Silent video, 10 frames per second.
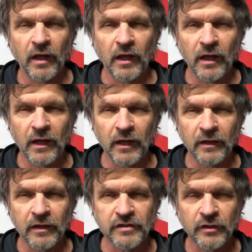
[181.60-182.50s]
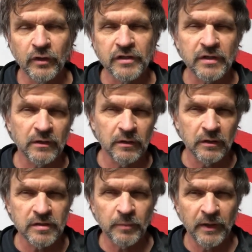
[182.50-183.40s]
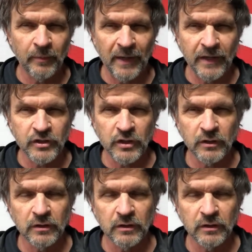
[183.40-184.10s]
And I said, let's play a match,